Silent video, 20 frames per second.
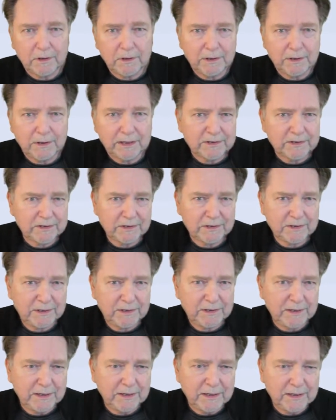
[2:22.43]
are
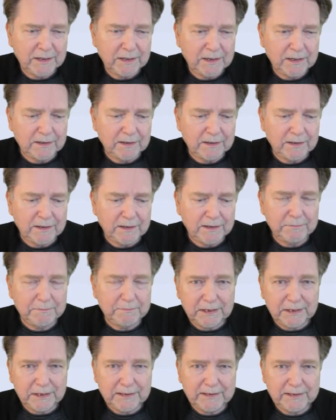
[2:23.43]
actually in
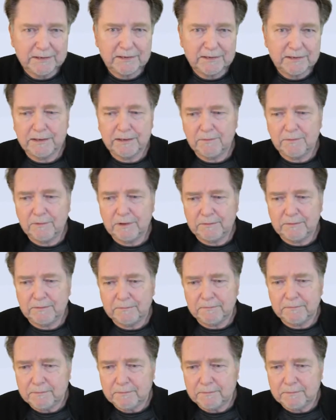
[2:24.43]
place, and what